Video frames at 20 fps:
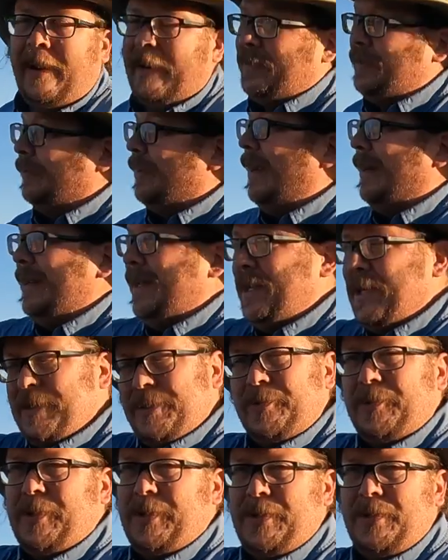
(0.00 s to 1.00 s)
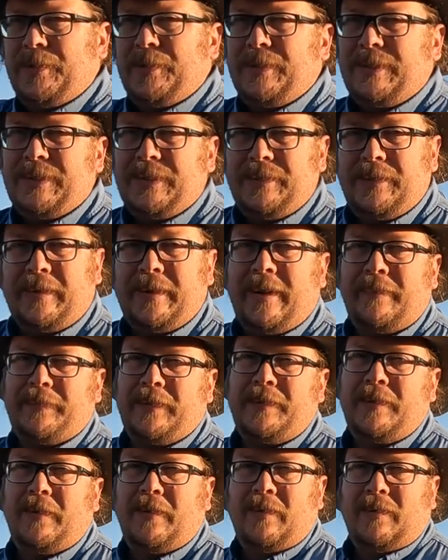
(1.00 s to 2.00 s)
It's a lot easier to use. You don't have to
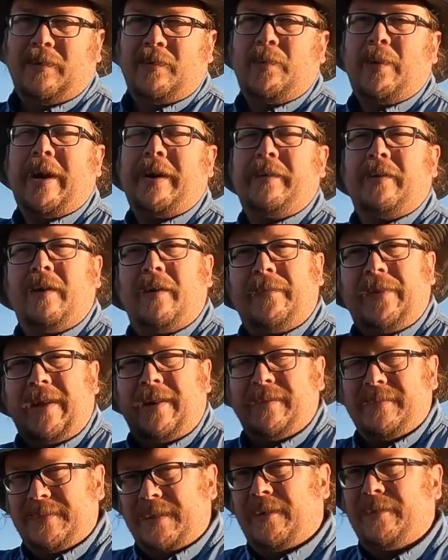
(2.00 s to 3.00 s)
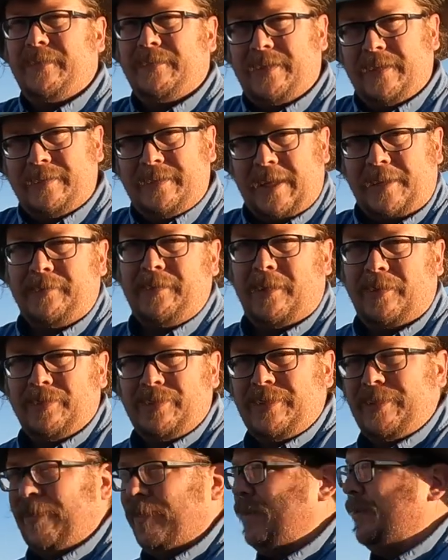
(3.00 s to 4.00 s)
know quite all the ins and outs of the
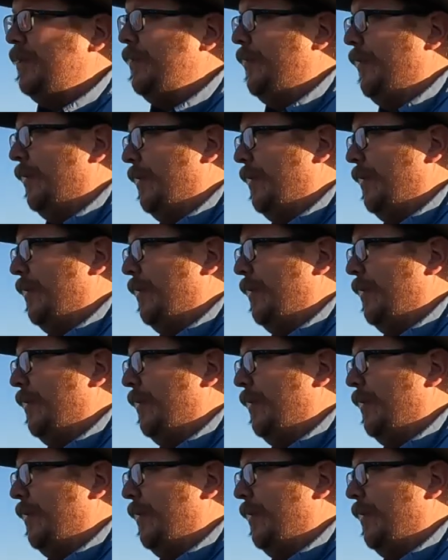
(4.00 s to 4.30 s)
technology there to do